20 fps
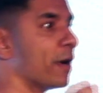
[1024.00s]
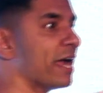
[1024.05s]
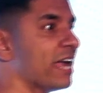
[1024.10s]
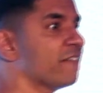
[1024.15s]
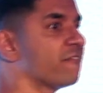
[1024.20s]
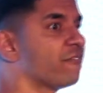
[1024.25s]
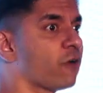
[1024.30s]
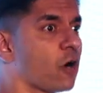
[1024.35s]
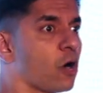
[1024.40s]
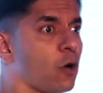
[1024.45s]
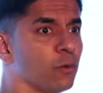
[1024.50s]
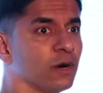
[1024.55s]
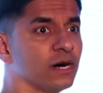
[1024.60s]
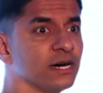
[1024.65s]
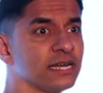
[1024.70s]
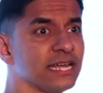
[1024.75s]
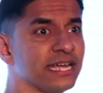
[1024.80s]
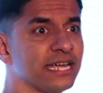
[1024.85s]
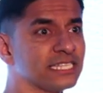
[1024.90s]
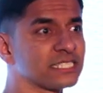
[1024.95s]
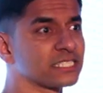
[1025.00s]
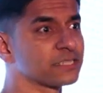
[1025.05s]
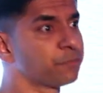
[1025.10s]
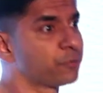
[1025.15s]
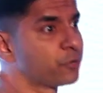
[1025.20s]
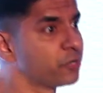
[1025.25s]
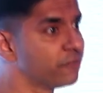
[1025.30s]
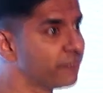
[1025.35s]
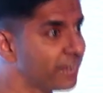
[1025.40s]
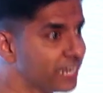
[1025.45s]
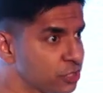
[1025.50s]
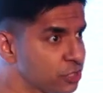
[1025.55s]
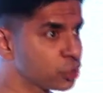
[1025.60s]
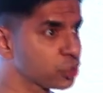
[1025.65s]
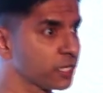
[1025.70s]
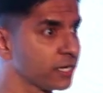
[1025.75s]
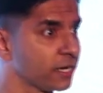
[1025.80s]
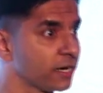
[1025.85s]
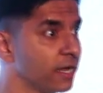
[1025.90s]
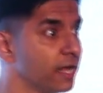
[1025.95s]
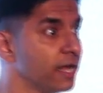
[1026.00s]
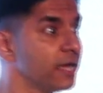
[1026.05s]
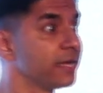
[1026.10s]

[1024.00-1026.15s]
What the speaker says: forward is prevention.